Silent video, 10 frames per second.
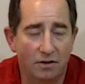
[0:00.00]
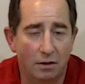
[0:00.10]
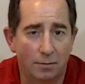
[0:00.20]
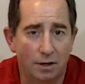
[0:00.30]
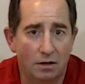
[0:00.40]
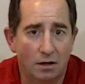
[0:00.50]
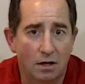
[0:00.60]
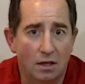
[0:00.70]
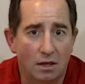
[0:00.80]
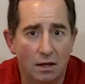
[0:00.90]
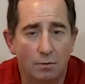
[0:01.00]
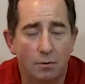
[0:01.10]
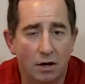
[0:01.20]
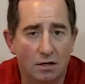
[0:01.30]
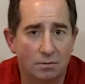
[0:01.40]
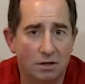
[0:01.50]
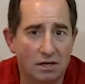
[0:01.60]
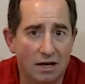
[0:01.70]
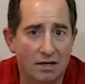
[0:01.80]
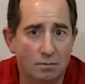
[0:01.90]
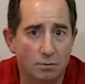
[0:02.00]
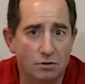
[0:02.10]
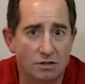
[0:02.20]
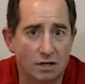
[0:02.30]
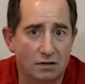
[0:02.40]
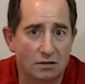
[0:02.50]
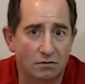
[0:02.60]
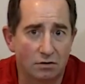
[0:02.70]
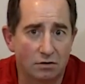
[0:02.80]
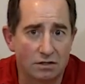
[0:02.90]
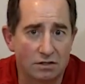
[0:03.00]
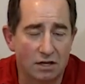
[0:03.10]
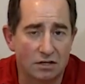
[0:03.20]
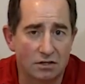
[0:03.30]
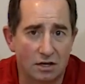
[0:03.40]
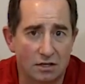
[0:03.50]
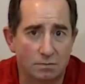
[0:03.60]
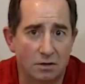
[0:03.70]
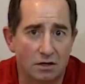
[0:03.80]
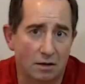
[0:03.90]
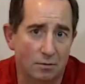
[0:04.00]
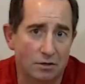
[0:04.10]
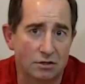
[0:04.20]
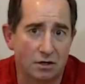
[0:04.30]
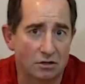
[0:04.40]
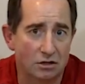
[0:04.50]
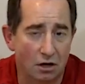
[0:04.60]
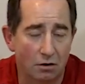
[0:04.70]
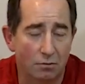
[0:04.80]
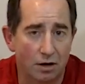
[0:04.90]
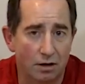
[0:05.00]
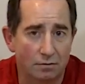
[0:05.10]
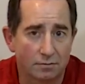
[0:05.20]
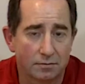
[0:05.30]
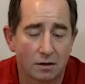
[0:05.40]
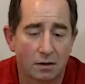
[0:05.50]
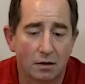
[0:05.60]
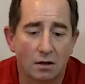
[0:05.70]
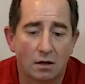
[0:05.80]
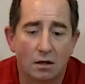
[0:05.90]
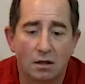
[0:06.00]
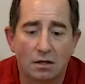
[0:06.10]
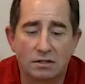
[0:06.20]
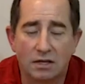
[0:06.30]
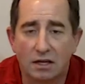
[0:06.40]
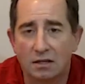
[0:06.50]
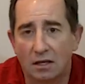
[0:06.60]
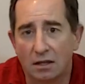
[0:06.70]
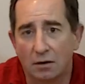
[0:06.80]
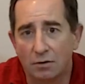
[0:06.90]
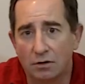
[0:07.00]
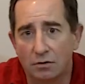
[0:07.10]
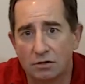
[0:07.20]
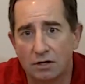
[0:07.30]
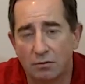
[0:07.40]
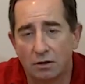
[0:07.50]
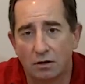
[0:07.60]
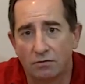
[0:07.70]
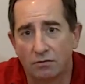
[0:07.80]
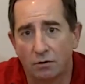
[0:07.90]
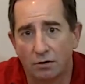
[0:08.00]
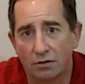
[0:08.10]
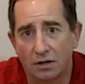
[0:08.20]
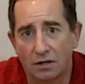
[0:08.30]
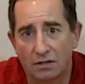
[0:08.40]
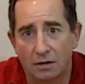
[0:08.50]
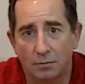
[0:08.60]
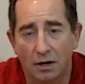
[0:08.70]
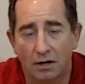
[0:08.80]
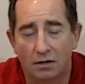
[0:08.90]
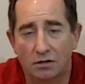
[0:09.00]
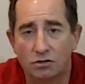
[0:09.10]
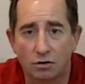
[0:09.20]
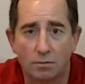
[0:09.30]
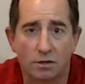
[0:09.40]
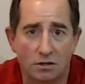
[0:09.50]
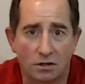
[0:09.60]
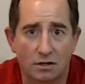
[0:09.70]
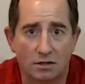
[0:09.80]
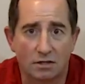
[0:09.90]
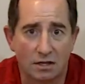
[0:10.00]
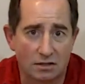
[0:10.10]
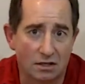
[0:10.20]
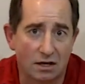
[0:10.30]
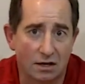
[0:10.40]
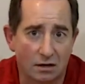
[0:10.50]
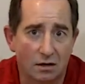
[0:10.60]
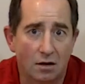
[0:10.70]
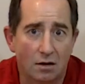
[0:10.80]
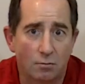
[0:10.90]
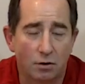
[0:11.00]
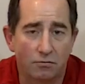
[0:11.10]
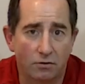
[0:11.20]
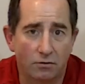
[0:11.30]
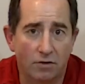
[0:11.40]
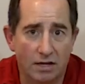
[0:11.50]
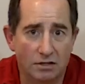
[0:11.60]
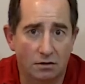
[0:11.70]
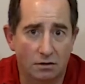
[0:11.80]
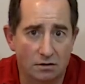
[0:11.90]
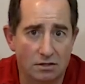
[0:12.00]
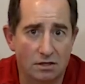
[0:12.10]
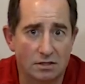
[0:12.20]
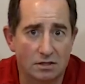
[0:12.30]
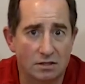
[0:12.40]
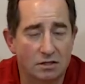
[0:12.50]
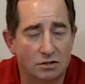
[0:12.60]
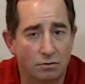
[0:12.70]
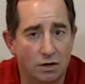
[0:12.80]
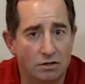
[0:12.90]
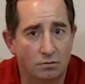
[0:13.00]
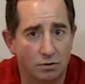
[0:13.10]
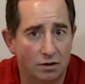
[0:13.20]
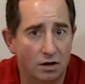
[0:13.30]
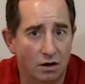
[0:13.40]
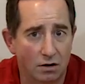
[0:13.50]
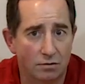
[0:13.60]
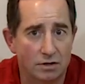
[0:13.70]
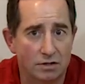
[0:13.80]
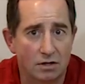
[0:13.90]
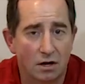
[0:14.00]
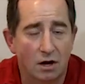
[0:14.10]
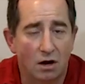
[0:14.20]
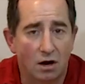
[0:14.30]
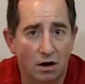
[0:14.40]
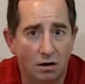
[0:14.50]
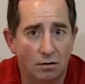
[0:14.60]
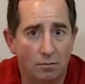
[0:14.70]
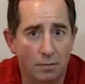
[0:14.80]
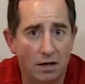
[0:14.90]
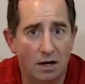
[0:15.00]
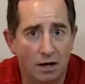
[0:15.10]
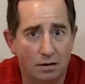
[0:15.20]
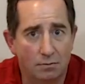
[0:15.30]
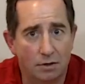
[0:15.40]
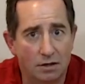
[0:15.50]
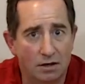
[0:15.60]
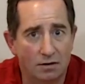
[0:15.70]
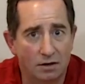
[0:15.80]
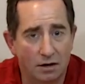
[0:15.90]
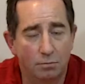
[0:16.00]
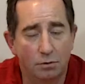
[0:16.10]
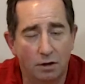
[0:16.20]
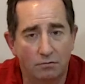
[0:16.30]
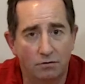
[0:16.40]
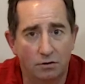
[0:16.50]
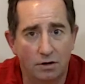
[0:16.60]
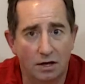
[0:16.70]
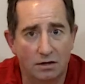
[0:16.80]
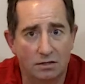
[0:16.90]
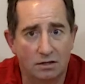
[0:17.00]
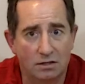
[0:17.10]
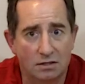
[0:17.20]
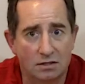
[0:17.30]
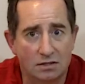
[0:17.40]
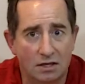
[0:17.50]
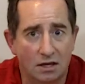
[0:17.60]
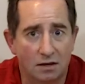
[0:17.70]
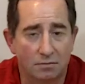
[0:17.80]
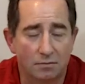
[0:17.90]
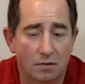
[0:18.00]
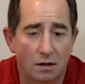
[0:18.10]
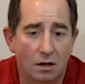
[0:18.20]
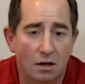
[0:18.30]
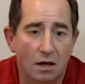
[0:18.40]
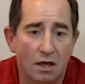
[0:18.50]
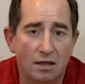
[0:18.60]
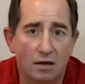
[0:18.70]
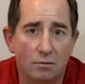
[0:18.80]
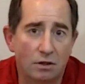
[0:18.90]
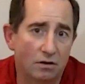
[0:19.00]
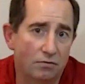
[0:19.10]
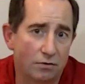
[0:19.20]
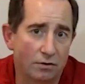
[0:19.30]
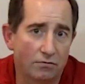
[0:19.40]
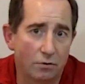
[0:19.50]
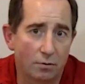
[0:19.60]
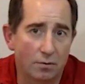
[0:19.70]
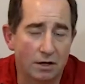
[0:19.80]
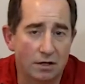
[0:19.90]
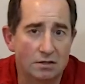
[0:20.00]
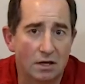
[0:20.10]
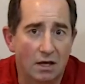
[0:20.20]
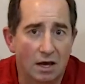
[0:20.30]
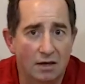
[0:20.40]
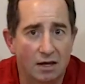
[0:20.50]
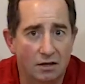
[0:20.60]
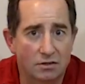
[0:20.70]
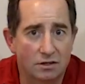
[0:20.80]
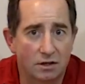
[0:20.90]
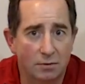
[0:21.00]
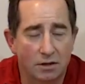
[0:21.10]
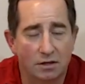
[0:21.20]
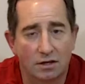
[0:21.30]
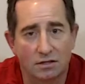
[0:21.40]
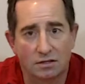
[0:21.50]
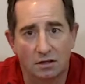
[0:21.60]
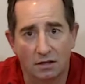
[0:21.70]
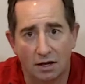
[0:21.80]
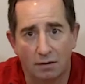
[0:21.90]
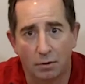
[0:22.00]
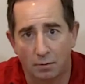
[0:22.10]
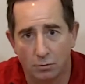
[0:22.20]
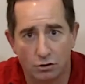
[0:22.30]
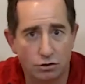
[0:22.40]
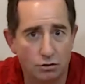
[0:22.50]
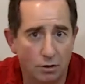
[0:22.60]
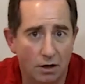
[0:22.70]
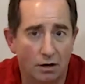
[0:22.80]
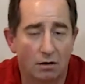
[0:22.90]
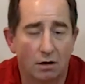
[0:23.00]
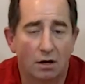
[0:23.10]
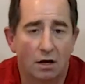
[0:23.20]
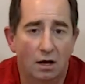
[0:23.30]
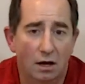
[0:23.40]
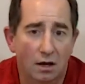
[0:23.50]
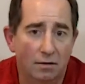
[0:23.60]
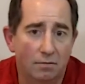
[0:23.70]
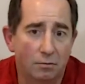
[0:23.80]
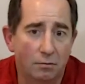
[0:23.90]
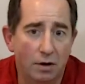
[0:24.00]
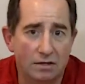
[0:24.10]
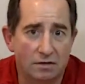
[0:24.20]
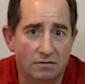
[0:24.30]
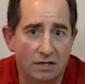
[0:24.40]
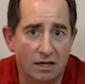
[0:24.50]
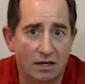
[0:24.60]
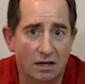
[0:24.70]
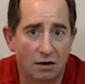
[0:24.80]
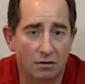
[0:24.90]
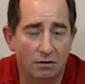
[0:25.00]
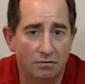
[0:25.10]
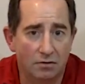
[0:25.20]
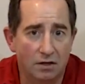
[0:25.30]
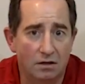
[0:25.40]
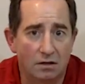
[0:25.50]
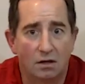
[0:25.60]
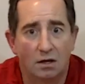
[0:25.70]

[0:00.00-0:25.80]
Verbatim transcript: filament, then approximately 90% of their sensation has been damaged and has gone away. The second thing that we do is that we look for things that might contribute to this, things like peripheral vascular disease, a situation where the arteries aren't, may not be getting enough blood flow down to the skin. And then we look for deformities and counsel them on things like proper shoe wear, uh, ways of taking care of their feet